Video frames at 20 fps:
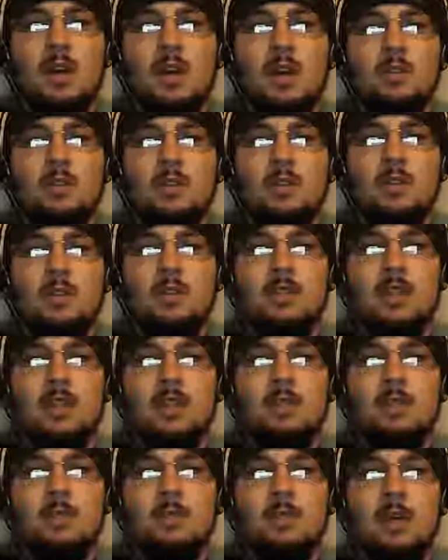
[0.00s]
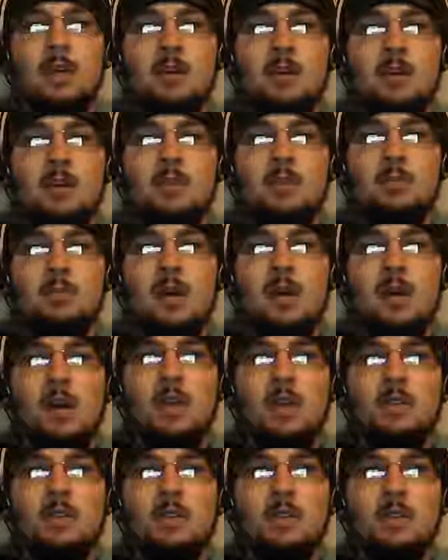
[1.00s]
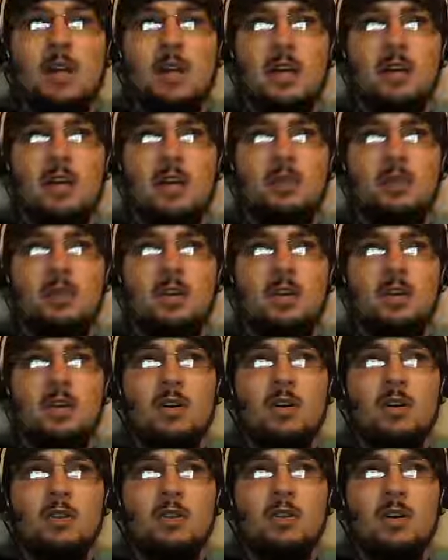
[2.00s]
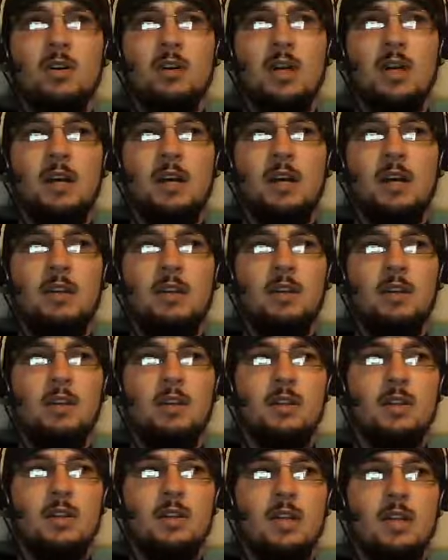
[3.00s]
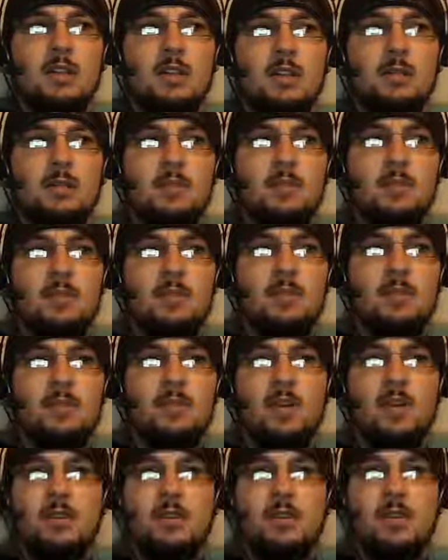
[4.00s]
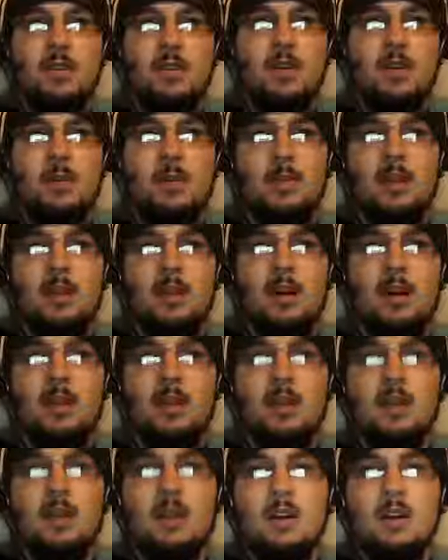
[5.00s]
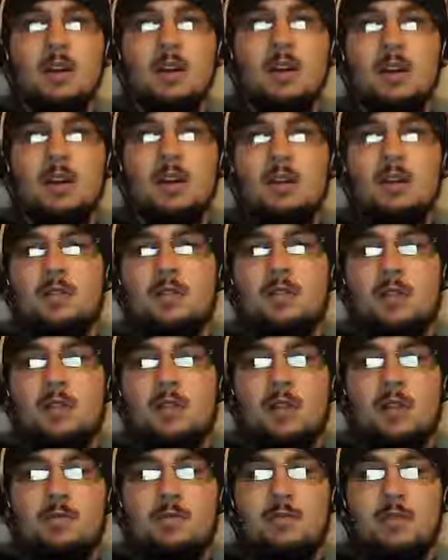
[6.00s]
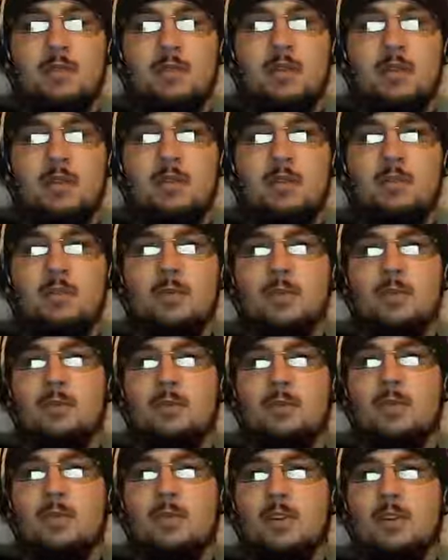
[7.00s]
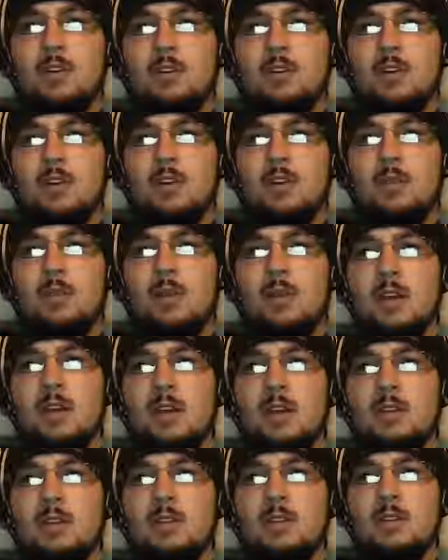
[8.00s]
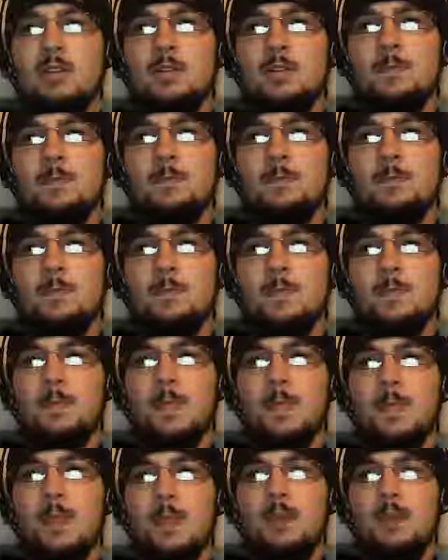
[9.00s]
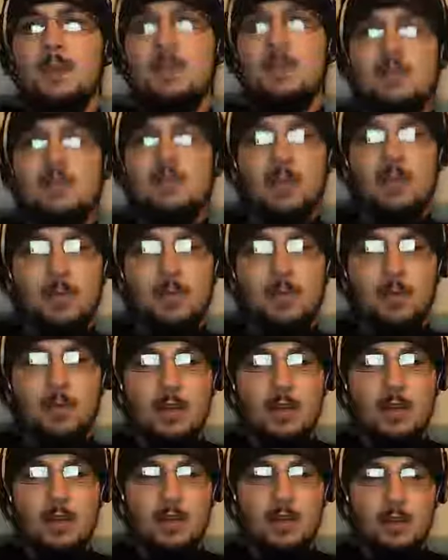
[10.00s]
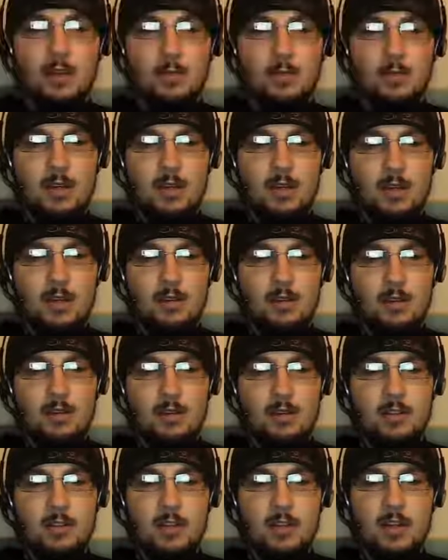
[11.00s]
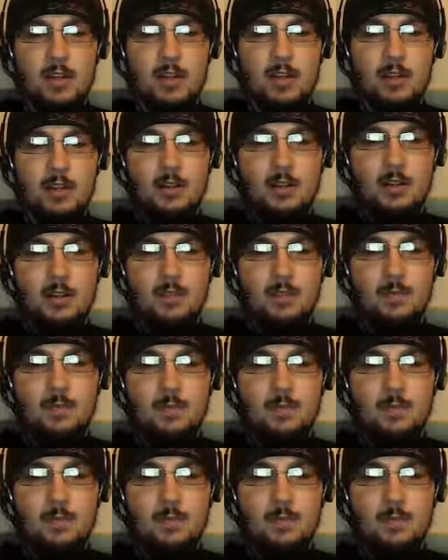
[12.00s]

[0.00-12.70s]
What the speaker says: everyone's a James of Pandir's box. Okay, I'm going to go over the concept of a false dilemma. And if you're not familiar with what a false dilemma is, there's a couple ways it can be illustrated.